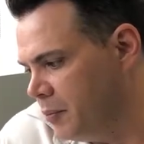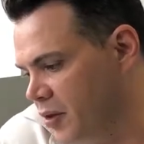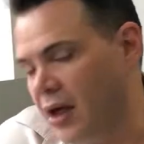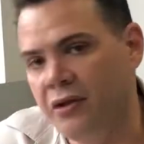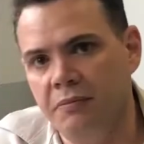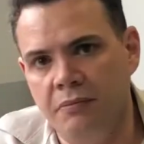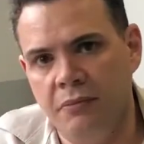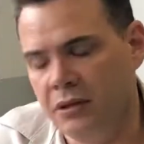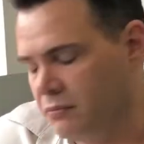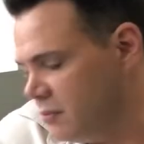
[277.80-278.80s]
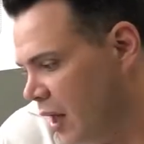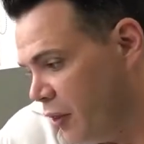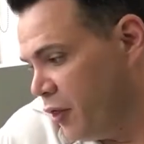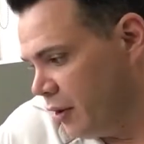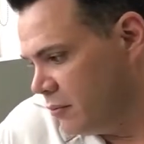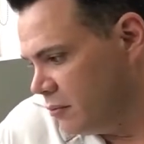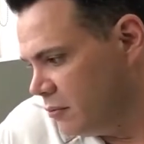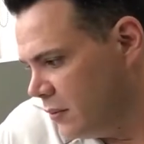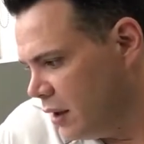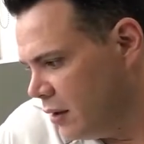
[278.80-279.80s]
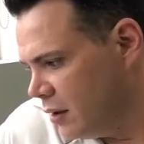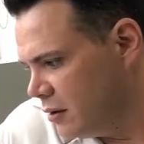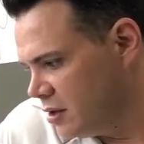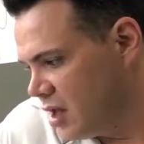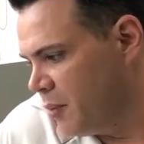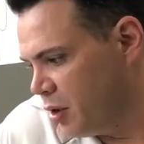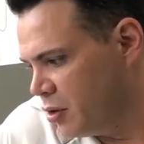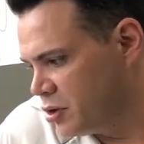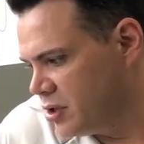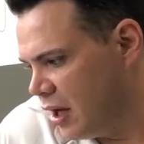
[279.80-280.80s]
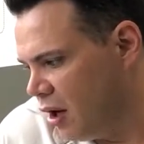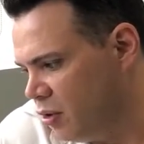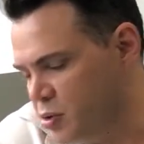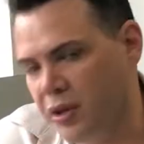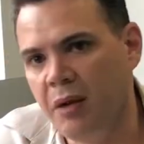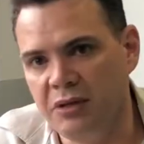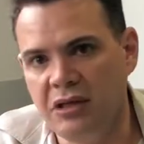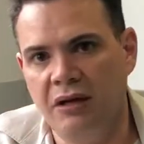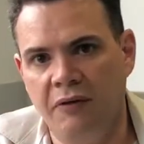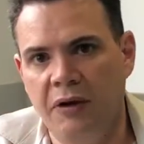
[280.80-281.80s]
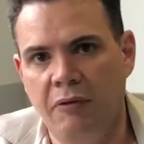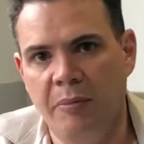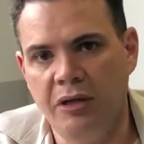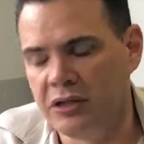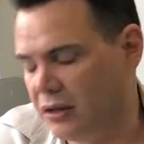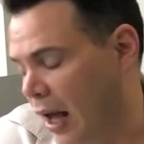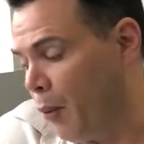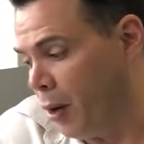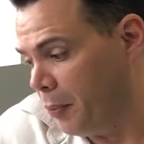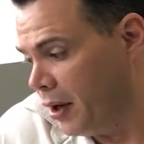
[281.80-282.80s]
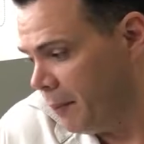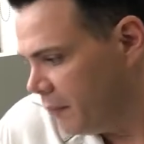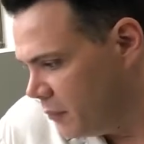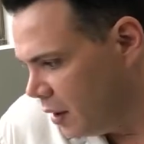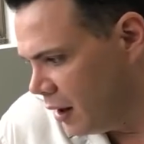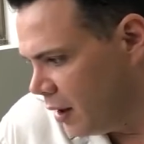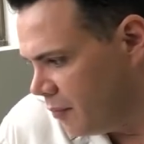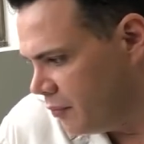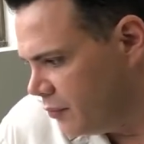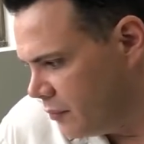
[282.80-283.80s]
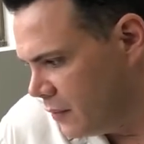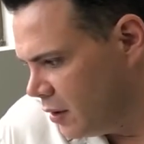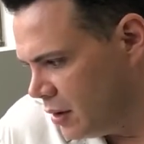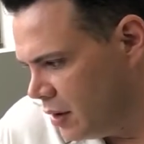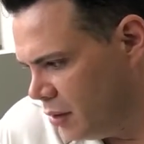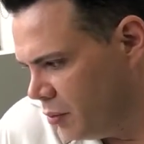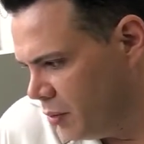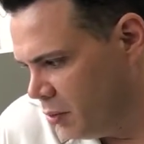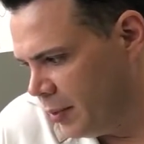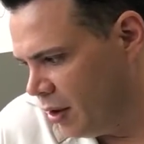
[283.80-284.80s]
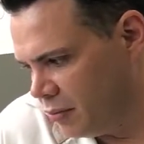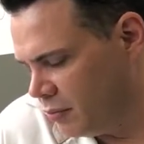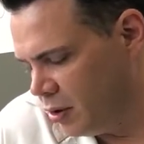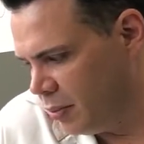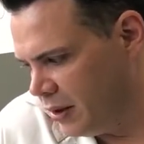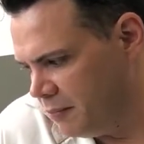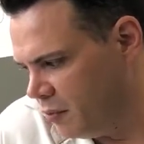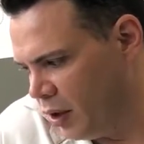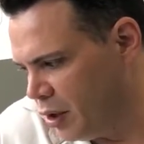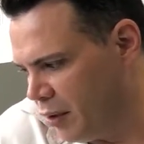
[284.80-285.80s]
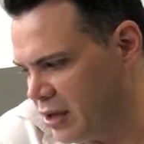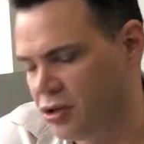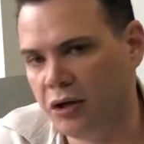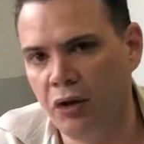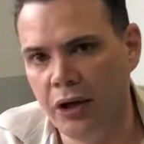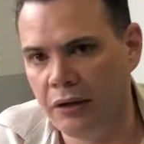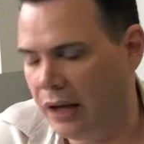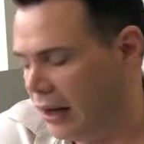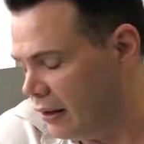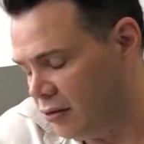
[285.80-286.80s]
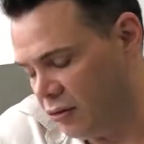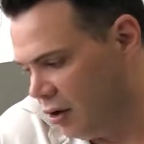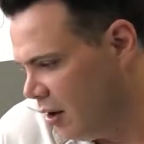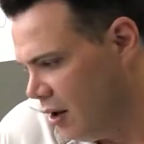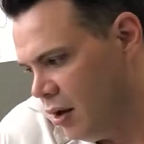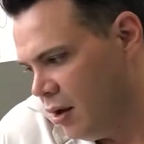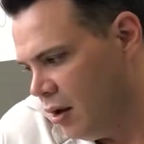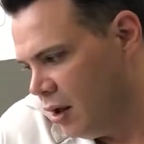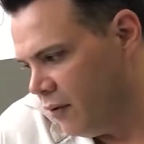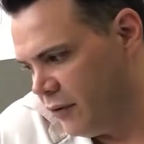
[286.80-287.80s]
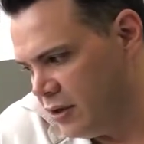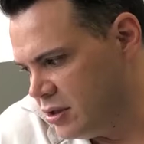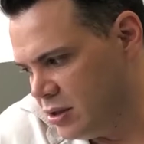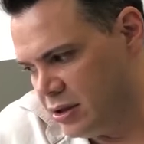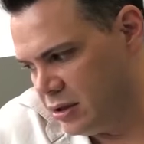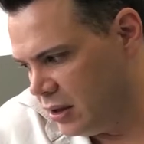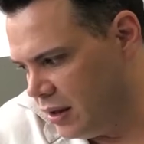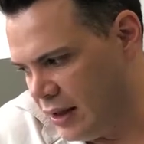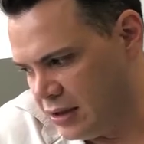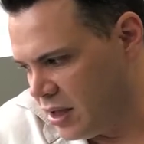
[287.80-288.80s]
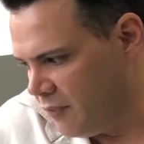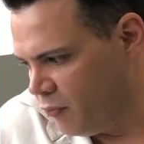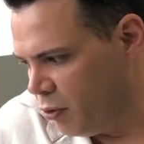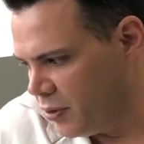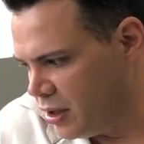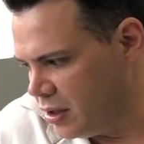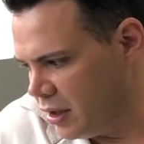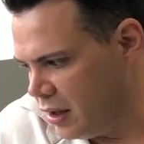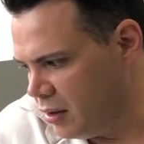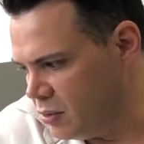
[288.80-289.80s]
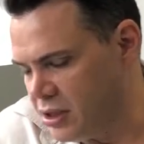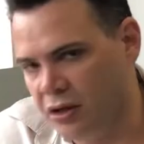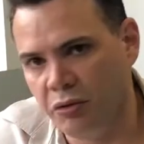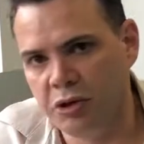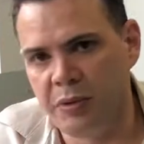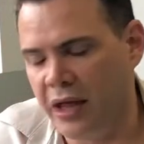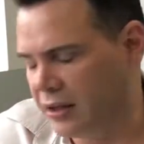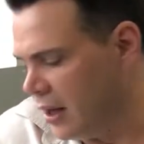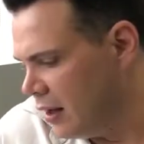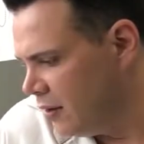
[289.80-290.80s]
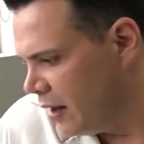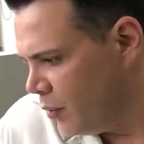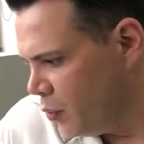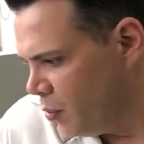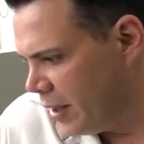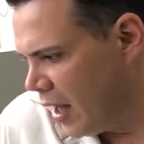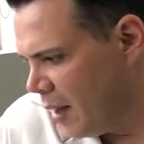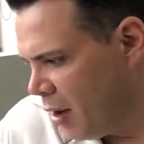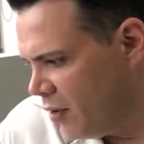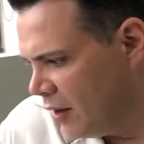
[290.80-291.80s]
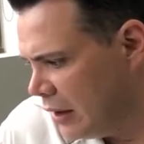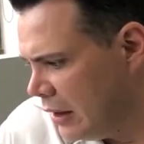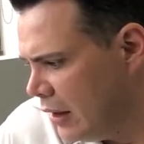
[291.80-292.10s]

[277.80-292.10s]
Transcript: But the other thing, the same thing I should say, holds with him is that if he repeats it, they won't beat him. He'll be leader outside lead, and if he's in that same form that he was in at Hawkesbury that day, that will be game over.